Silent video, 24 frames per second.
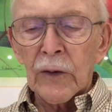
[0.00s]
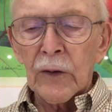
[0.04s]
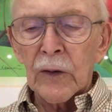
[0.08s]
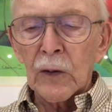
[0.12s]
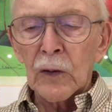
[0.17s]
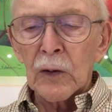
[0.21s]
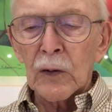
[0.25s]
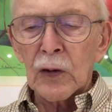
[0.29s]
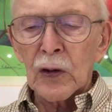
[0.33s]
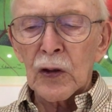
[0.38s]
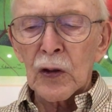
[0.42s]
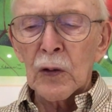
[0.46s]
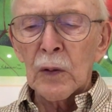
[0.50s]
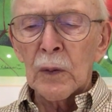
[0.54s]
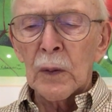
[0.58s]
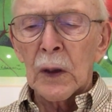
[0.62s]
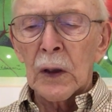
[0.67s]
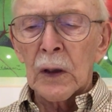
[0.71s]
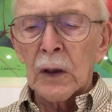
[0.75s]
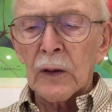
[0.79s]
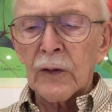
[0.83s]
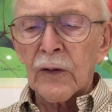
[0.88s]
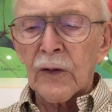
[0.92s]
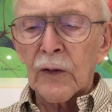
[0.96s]
your
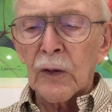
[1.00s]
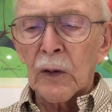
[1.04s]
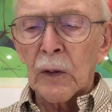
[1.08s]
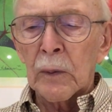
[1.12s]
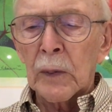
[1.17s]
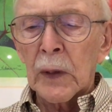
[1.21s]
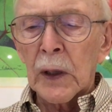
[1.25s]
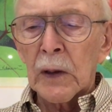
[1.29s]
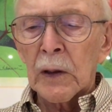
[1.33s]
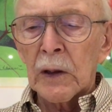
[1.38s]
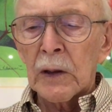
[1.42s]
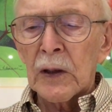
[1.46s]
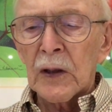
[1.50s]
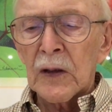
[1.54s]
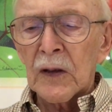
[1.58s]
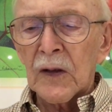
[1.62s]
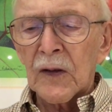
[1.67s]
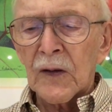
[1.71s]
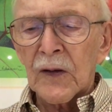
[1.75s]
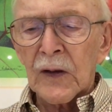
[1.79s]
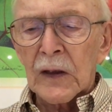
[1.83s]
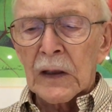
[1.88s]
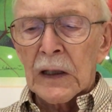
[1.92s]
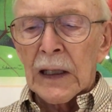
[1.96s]
tumults, your
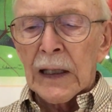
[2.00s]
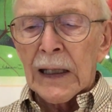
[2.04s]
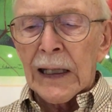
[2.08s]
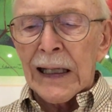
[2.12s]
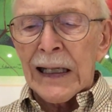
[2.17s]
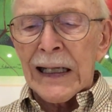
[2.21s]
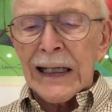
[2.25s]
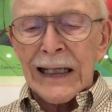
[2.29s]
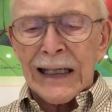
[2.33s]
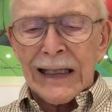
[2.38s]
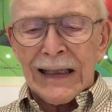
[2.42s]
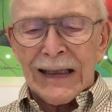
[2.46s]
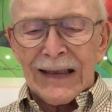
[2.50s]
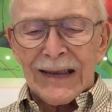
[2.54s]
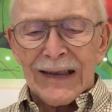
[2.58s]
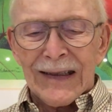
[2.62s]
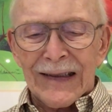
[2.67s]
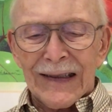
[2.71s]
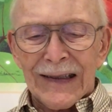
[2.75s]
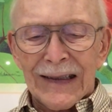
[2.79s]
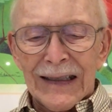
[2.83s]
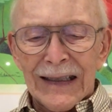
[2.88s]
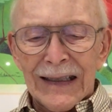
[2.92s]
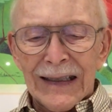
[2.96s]
marriages, aches,